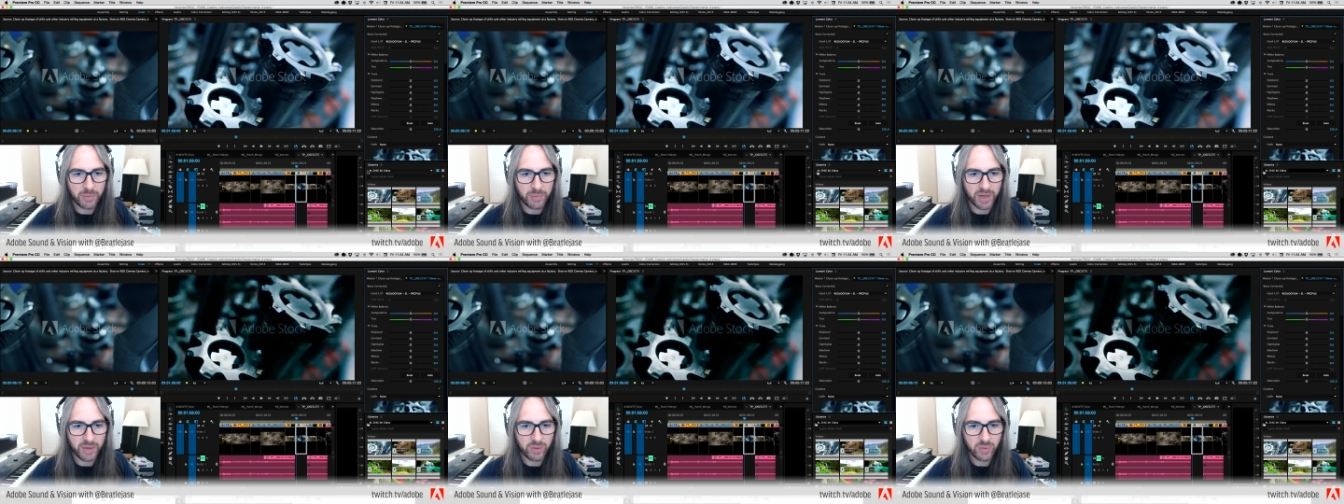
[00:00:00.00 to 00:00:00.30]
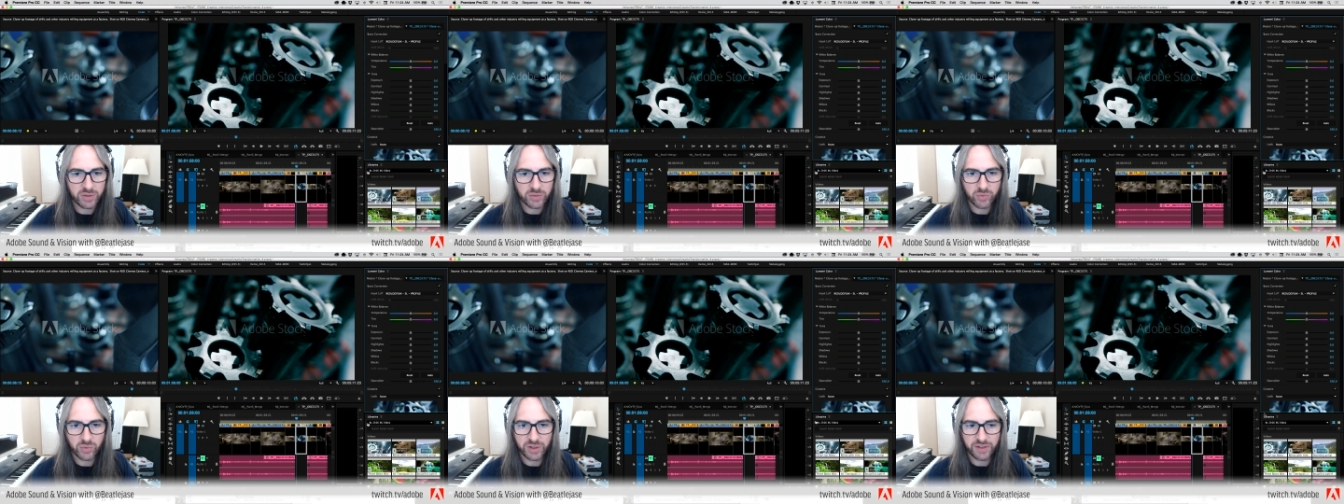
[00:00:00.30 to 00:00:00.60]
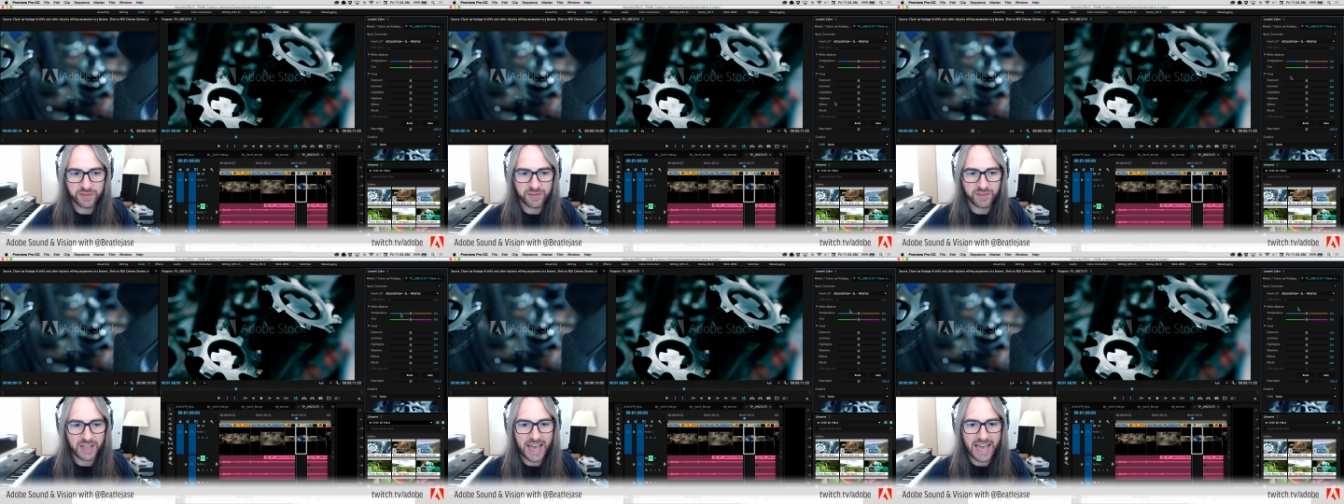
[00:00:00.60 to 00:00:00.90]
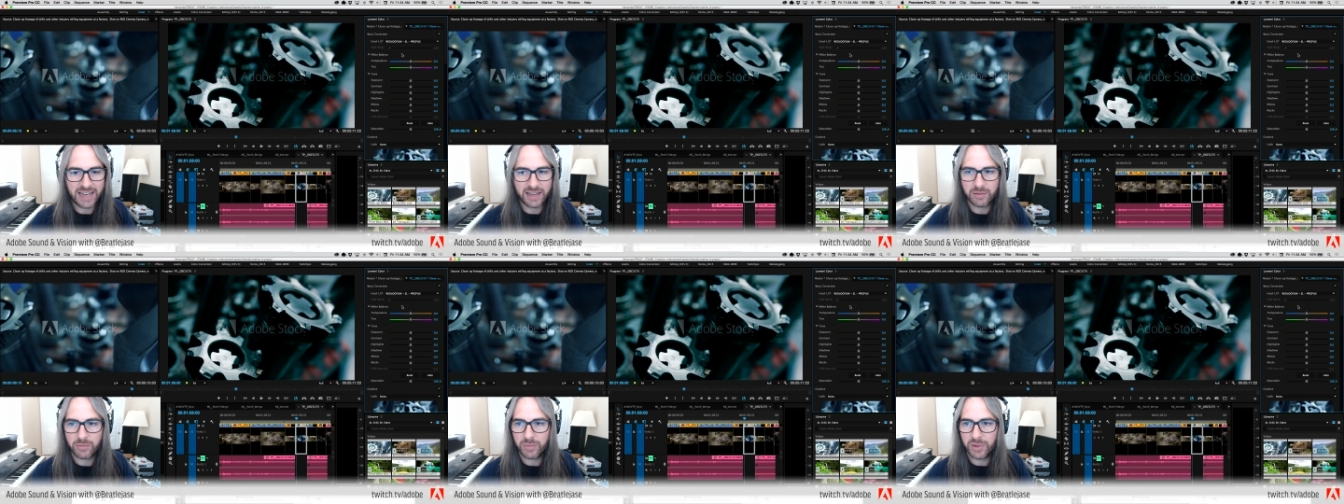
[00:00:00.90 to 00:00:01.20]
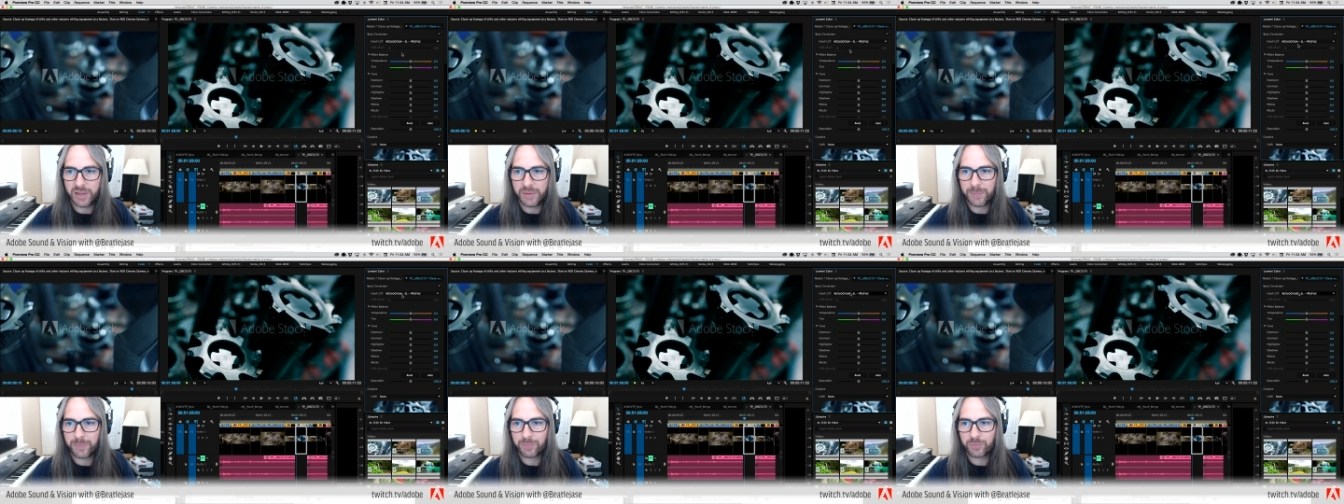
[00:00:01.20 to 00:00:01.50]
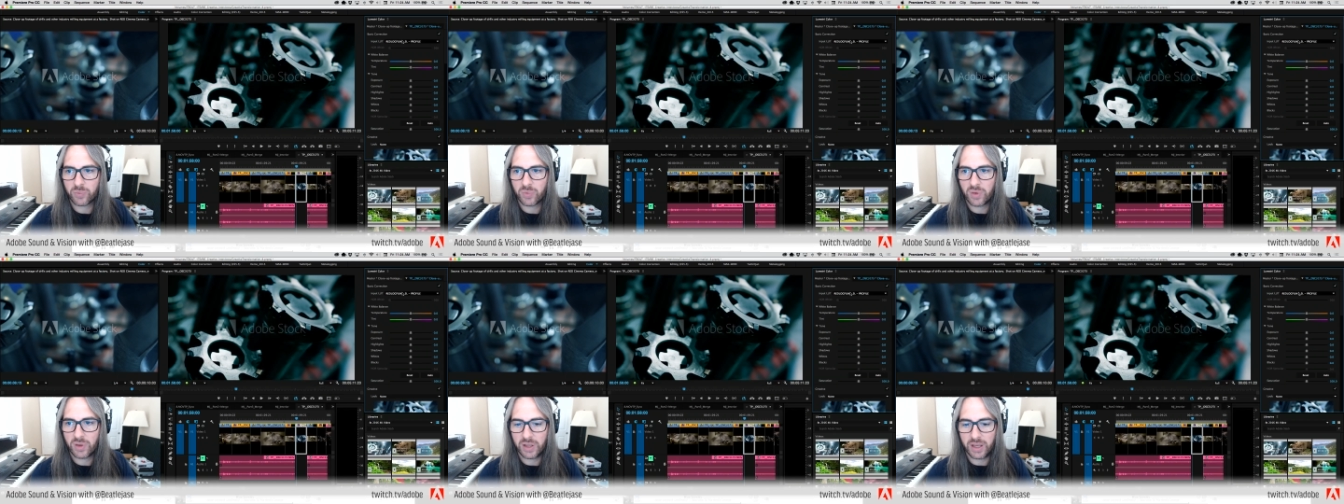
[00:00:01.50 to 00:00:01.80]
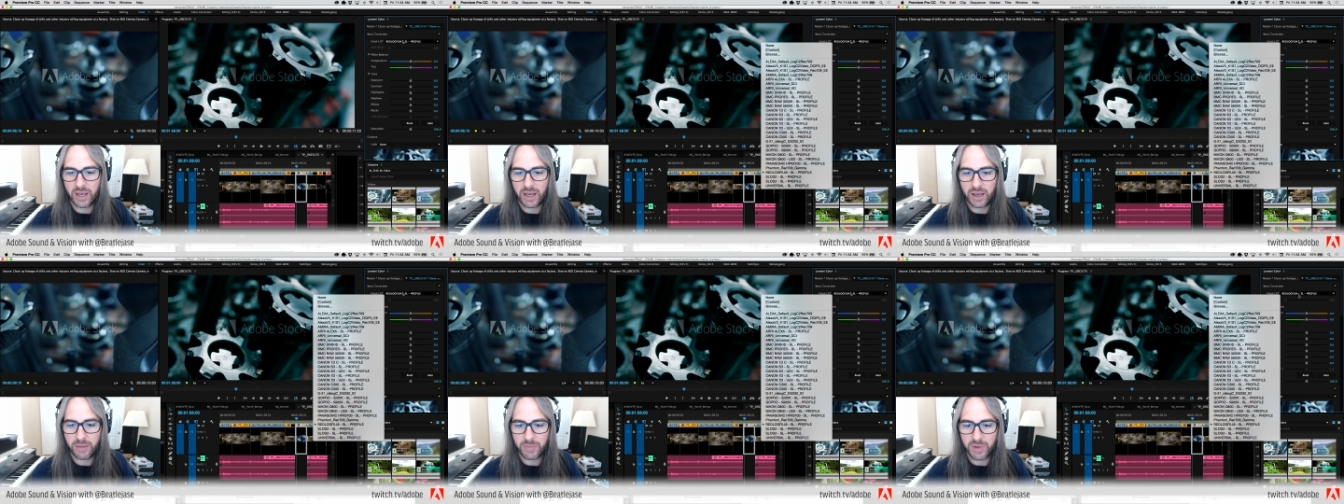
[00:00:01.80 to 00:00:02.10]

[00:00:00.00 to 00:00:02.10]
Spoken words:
I mean, I wouldn't reflatten, but yeah,